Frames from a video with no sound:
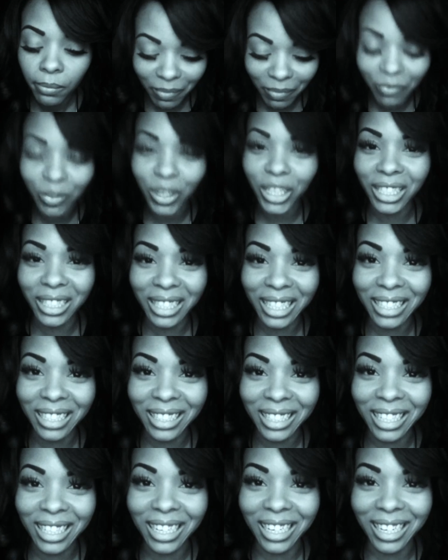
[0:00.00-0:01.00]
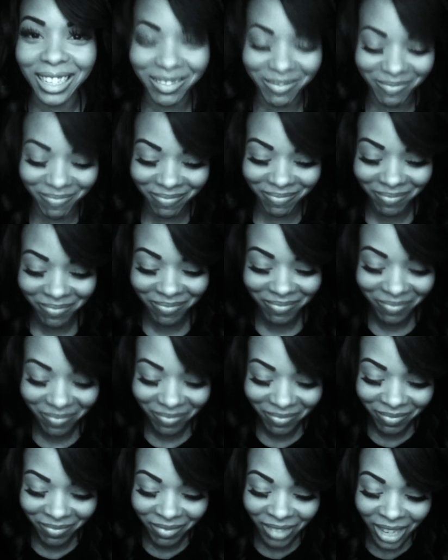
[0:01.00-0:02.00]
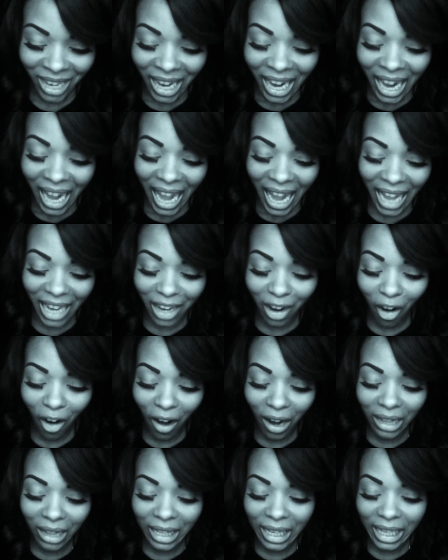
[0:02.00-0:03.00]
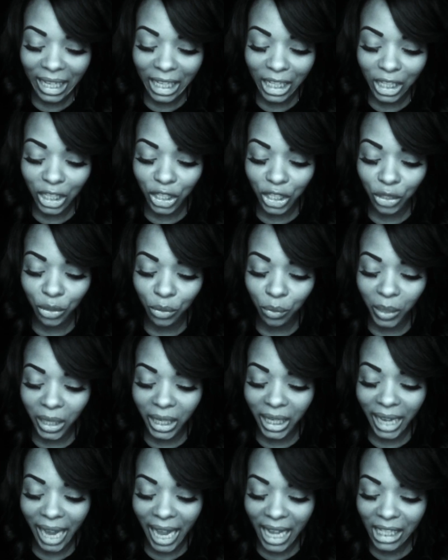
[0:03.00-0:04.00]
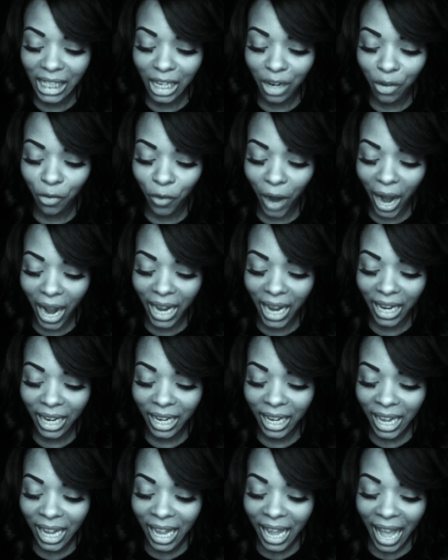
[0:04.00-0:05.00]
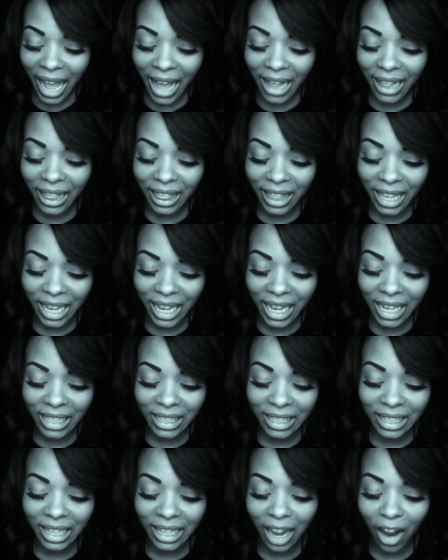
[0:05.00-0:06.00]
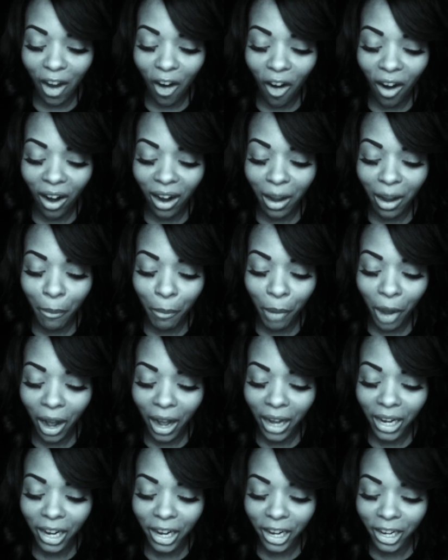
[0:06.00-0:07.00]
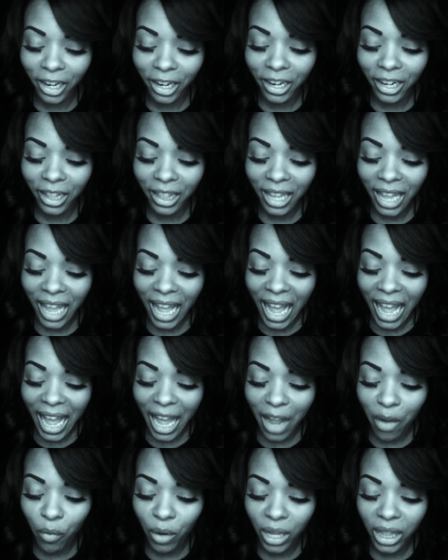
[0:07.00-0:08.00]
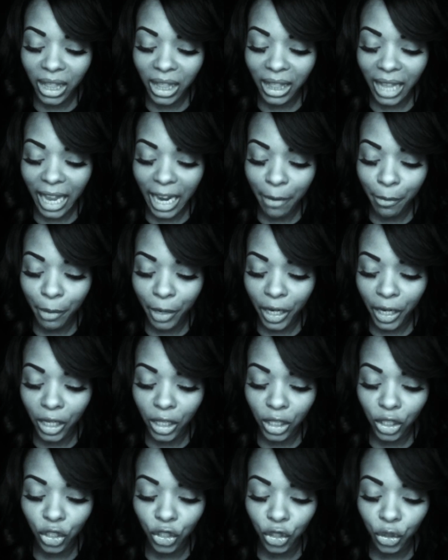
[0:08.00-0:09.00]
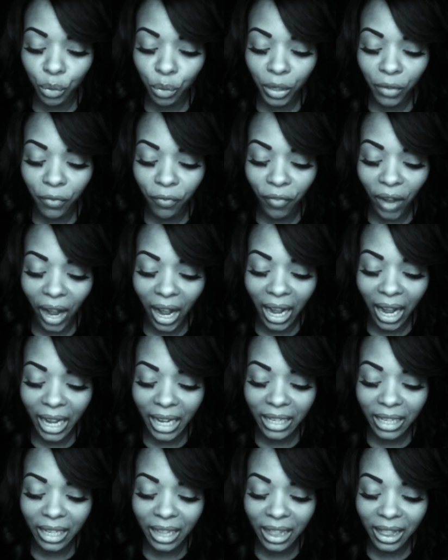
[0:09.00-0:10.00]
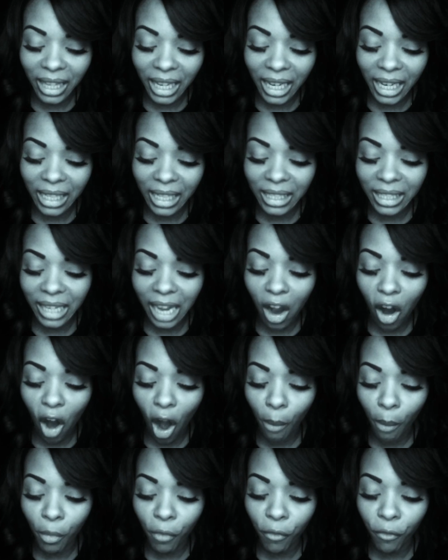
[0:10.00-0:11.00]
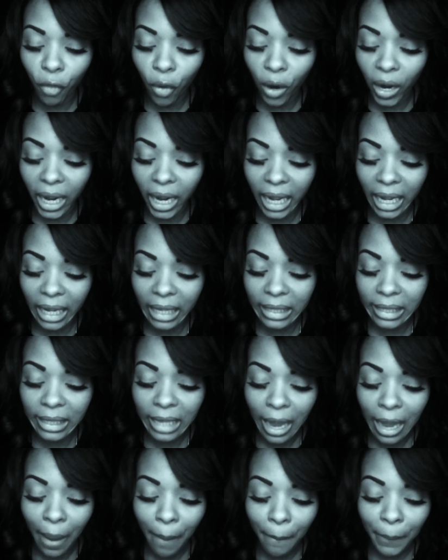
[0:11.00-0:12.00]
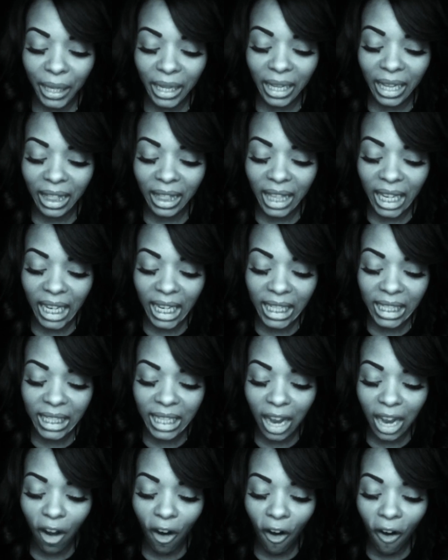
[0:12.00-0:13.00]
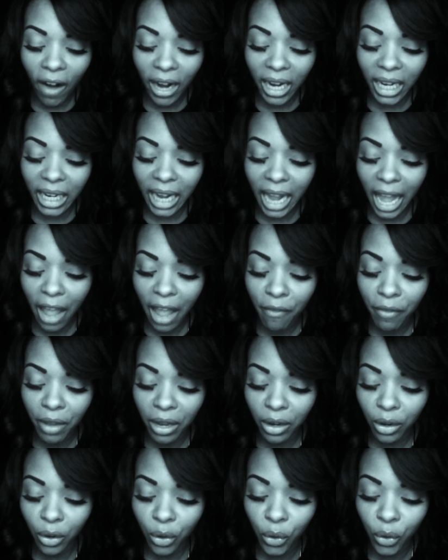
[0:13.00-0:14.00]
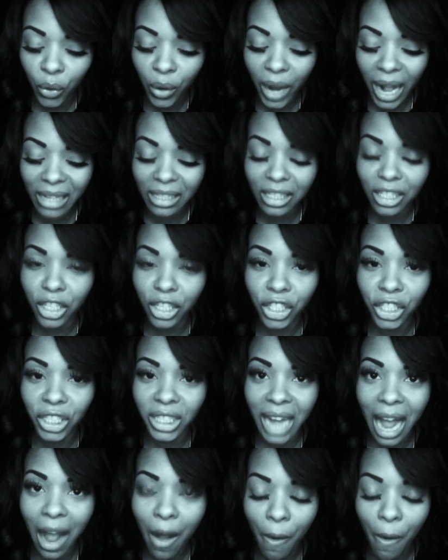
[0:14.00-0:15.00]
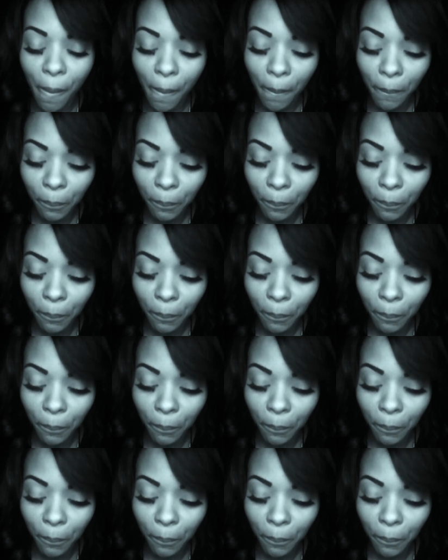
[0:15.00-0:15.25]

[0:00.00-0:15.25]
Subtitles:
Verse 16. And hardly do we guess aright at things that are upon earth, and with labor do we find the things that are before us. But the things that are in heaven, who has searched out?